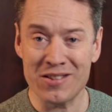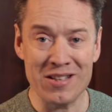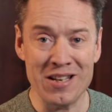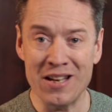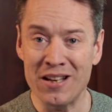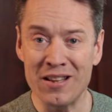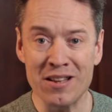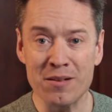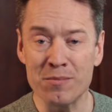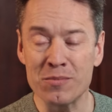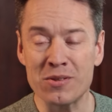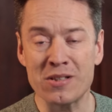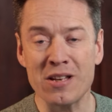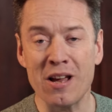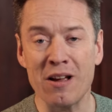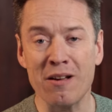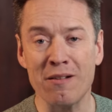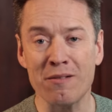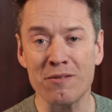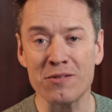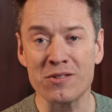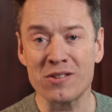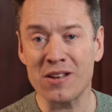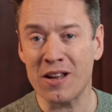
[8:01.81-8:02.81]
seeing
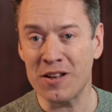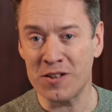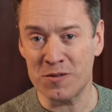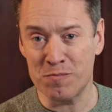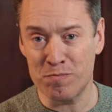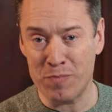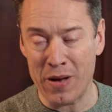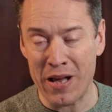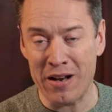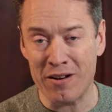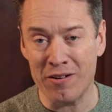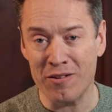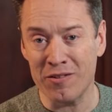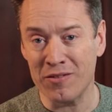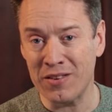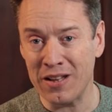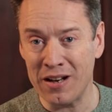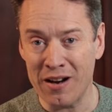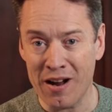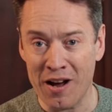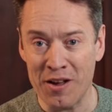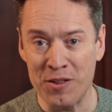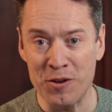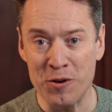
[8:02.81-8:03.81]
themselves as better
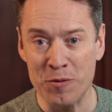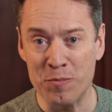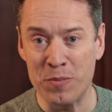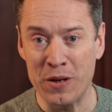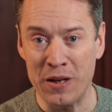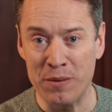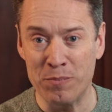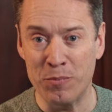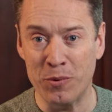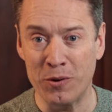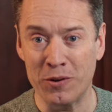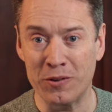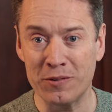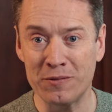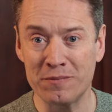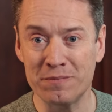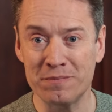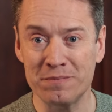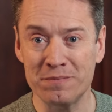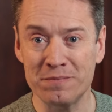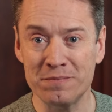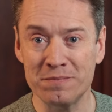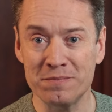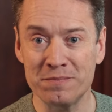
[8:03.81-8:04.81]
than other people.
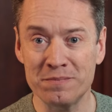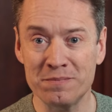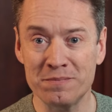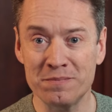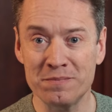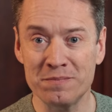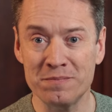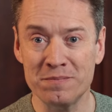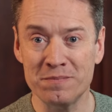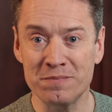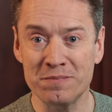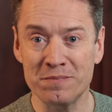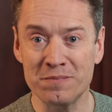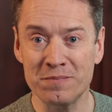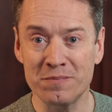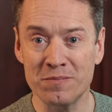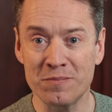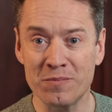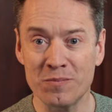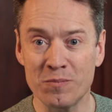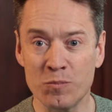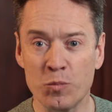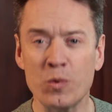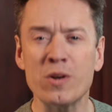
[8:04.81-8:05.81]

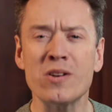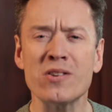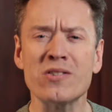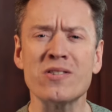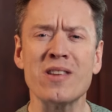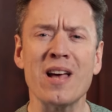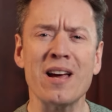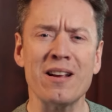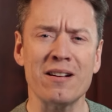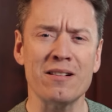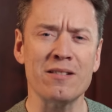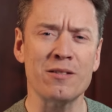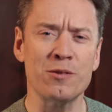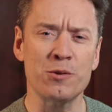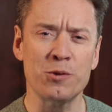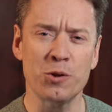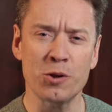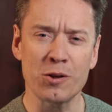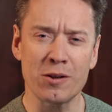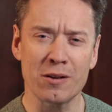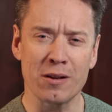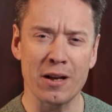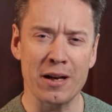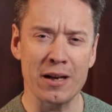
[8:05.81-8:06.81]
What does that
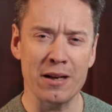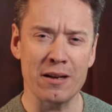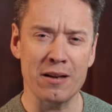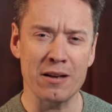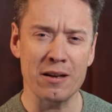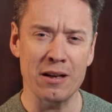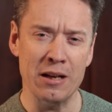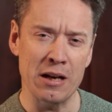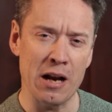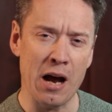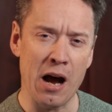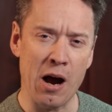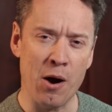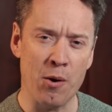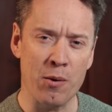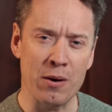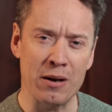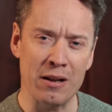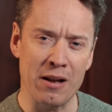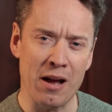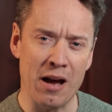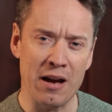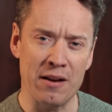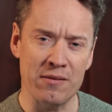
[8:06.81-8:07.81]
look like in
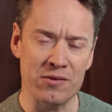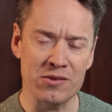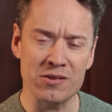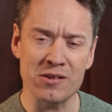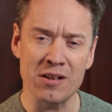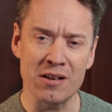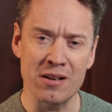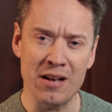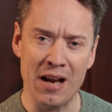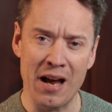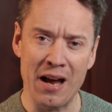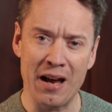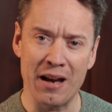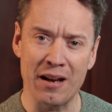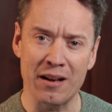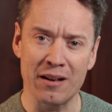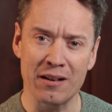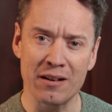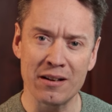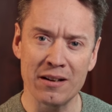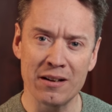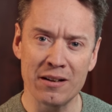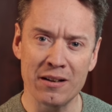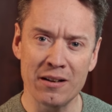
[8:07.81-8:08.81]
our lives
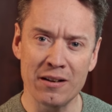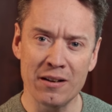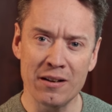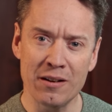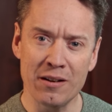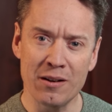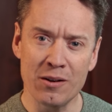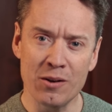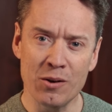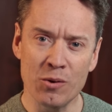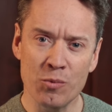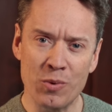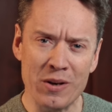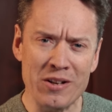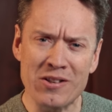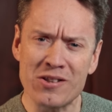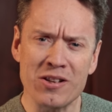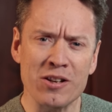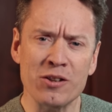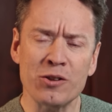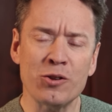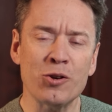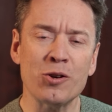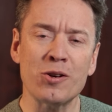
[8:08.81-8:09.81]
today? What
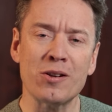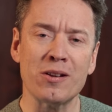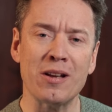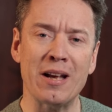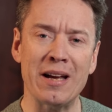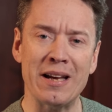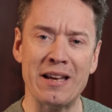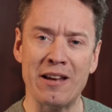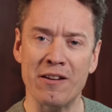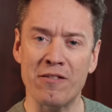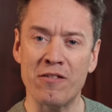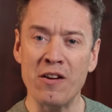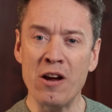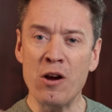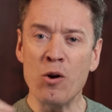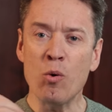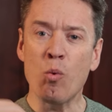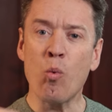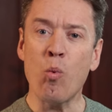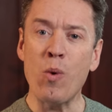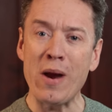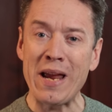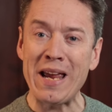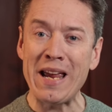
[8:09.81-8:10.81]
does it look like
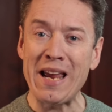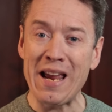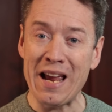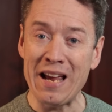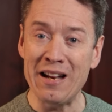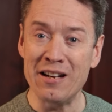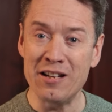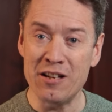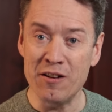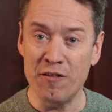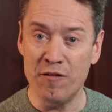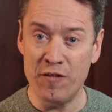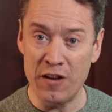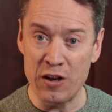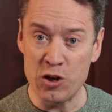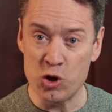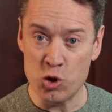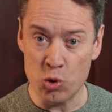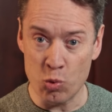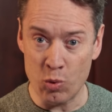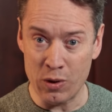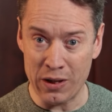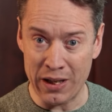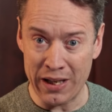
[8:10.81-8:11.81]
if we
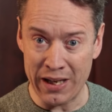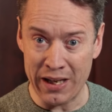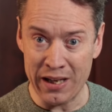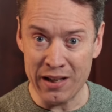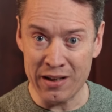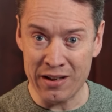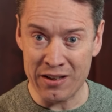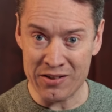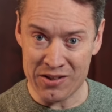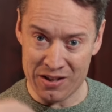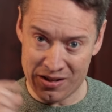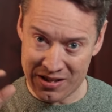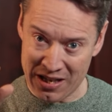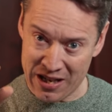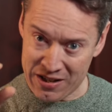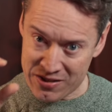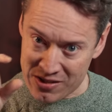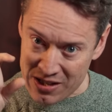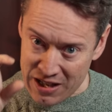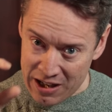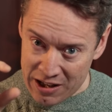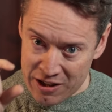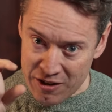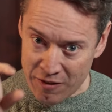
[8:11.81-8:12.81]
individually, because it
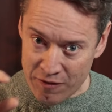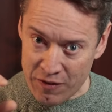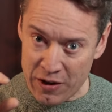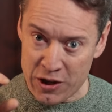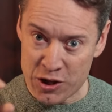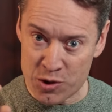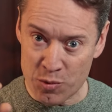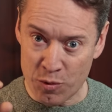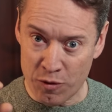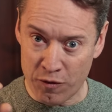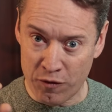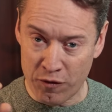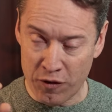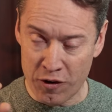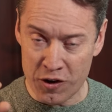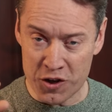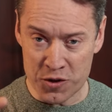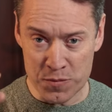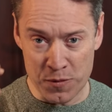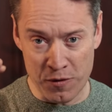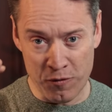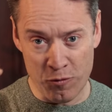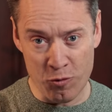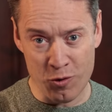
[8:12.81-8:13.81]
takes the individual
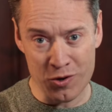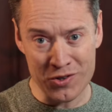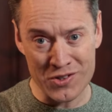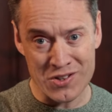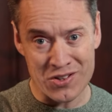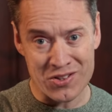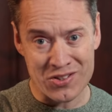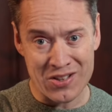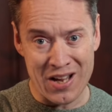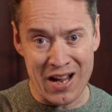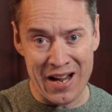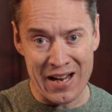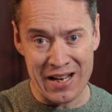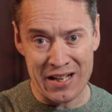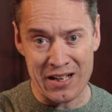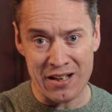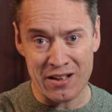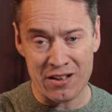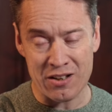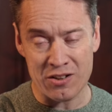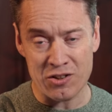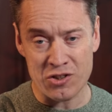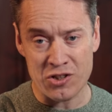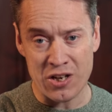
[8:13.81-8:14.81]
first before
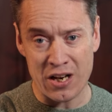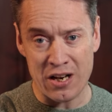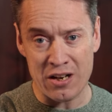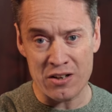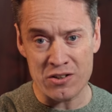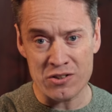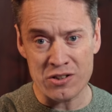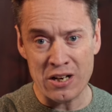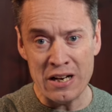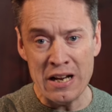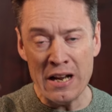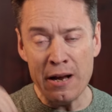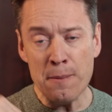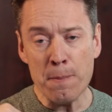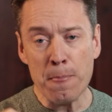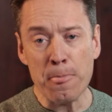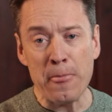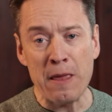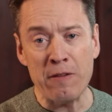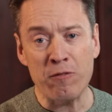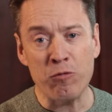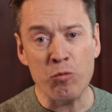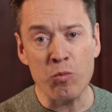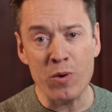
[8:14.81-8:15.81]
society can change,
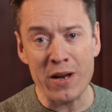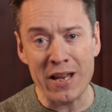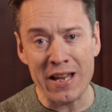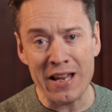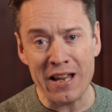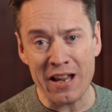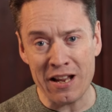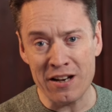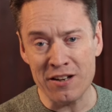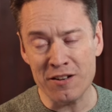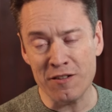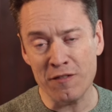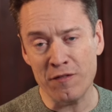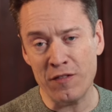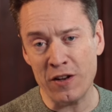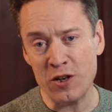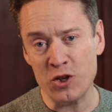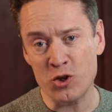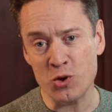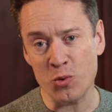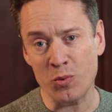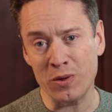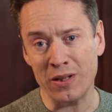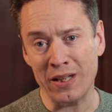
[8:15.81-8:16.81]
if we
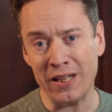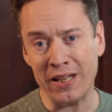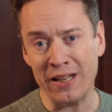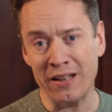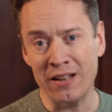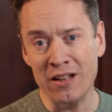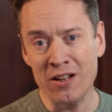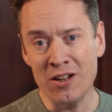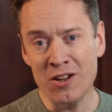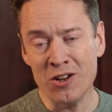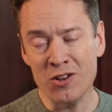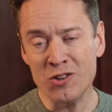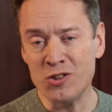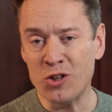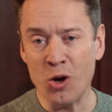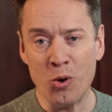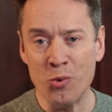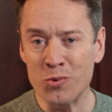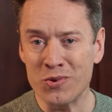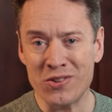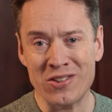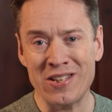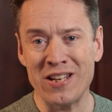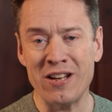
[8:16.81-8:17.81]
individually
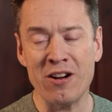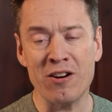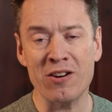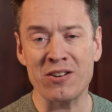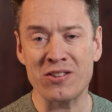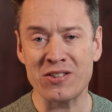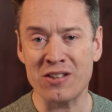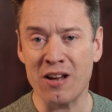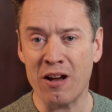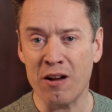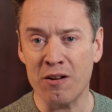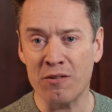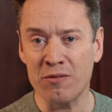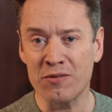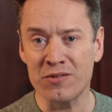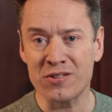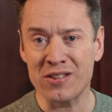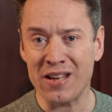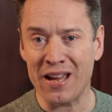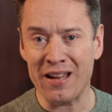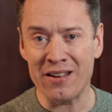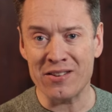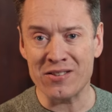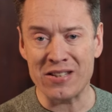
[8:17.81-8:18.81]
don't see
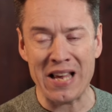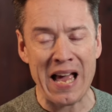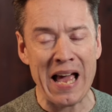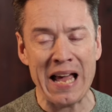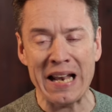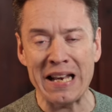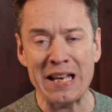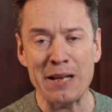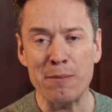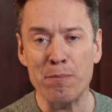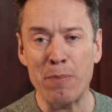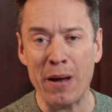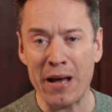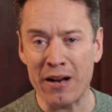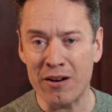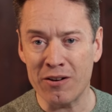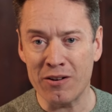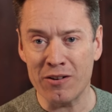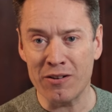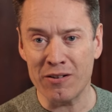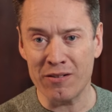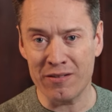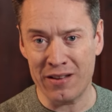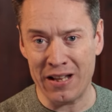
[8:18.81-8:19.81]
ourselves as any
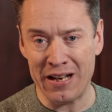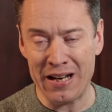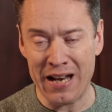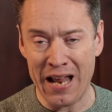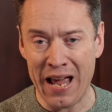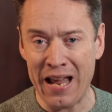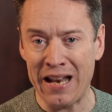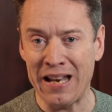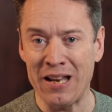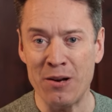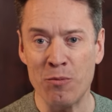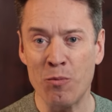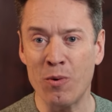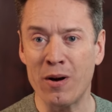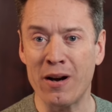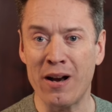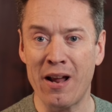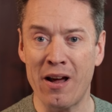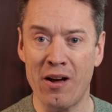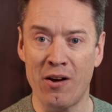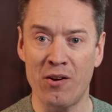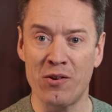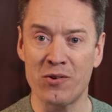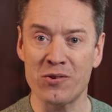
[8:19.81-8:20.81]
better than
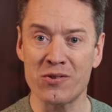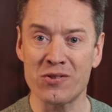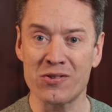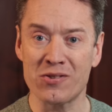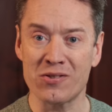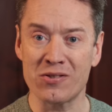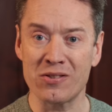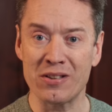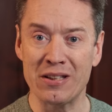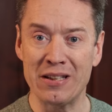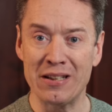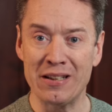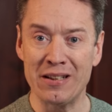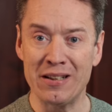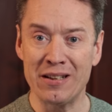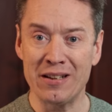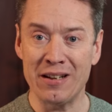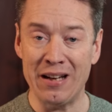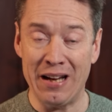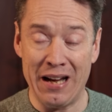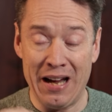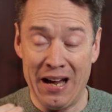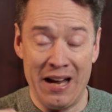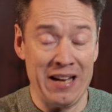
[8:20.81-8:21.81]
anyone else?
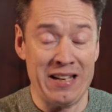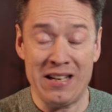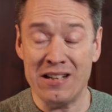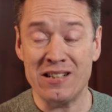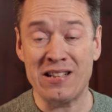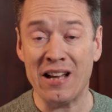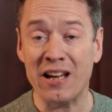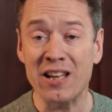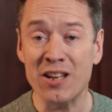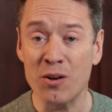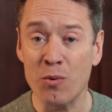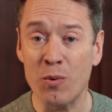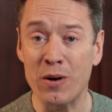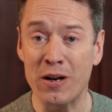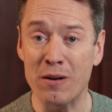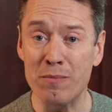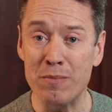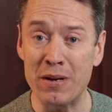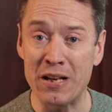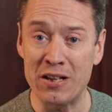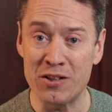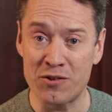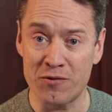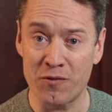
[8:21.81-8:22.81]
I can tell you what
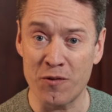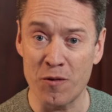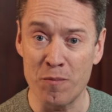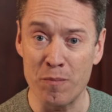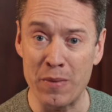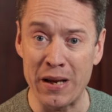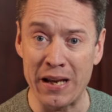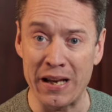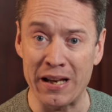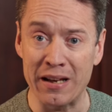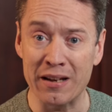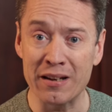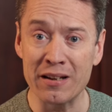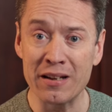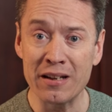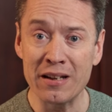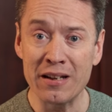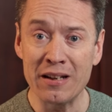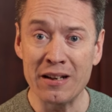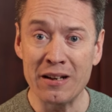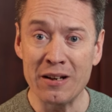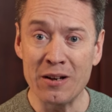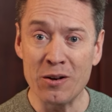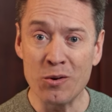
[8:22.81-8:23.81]
it means for me.
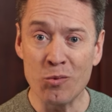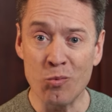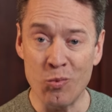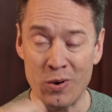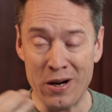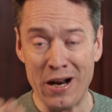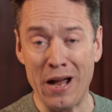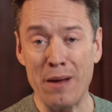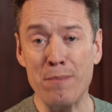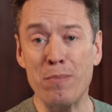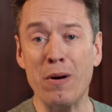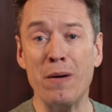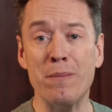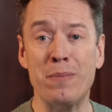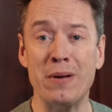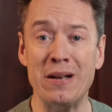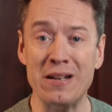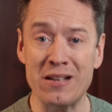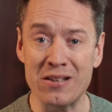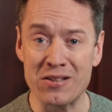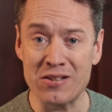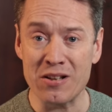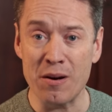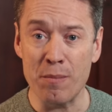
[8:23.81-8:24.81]
When I bump
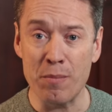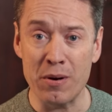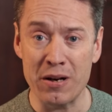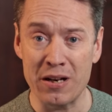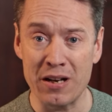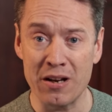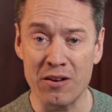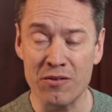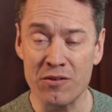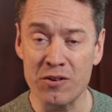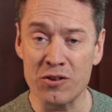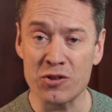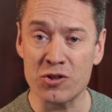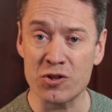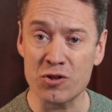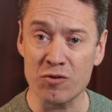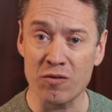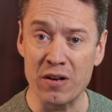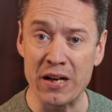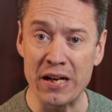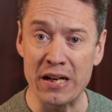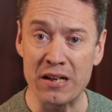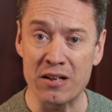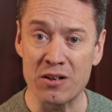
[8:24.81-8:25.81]
into somebody on the
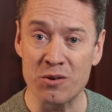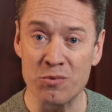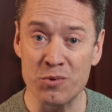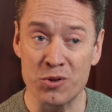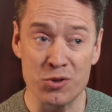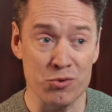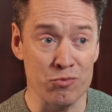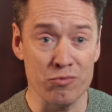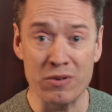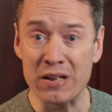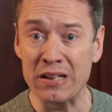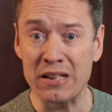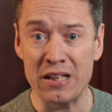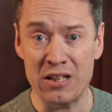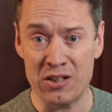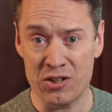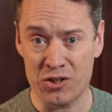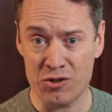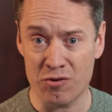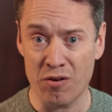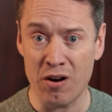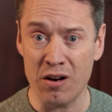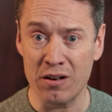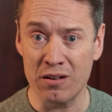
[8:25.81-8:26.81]
street who is really
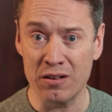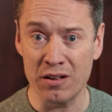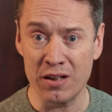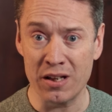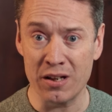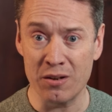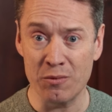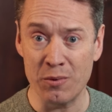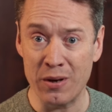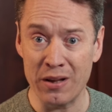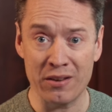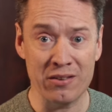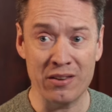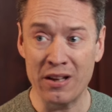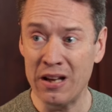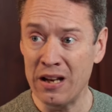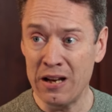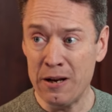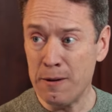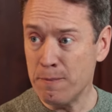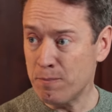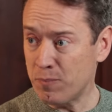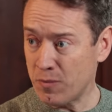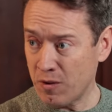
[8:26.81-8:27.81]
struggling with
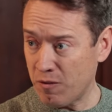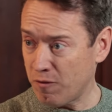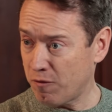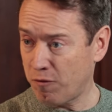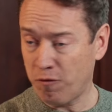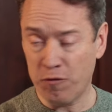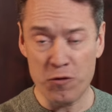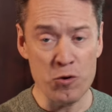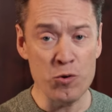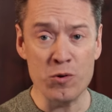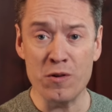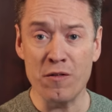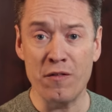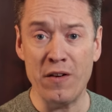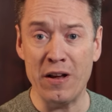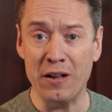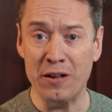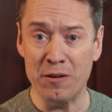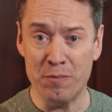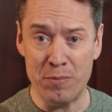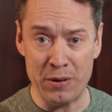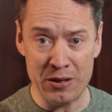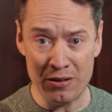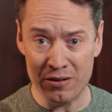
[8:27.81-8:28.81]
food
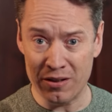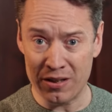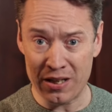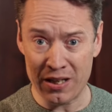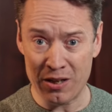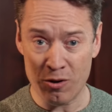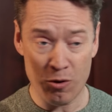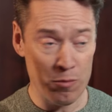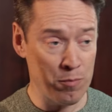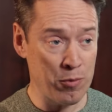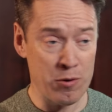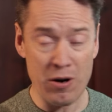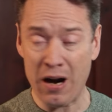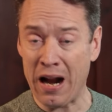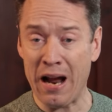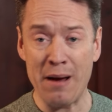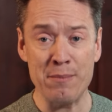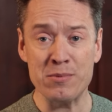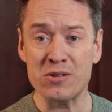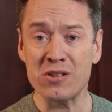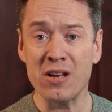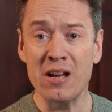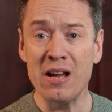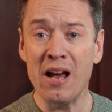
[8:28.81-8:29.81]
availability or
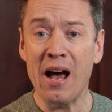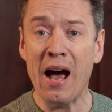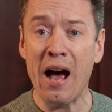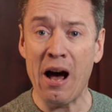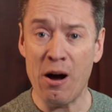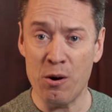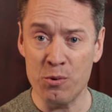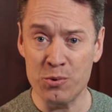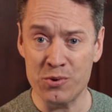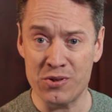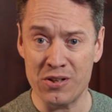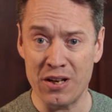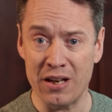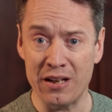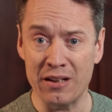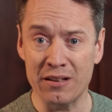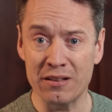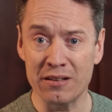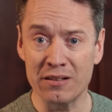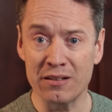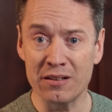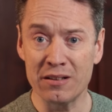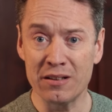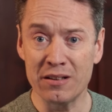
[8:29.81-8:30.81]
perhaps
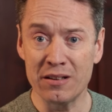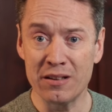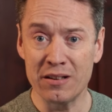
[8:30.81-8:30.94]
housing,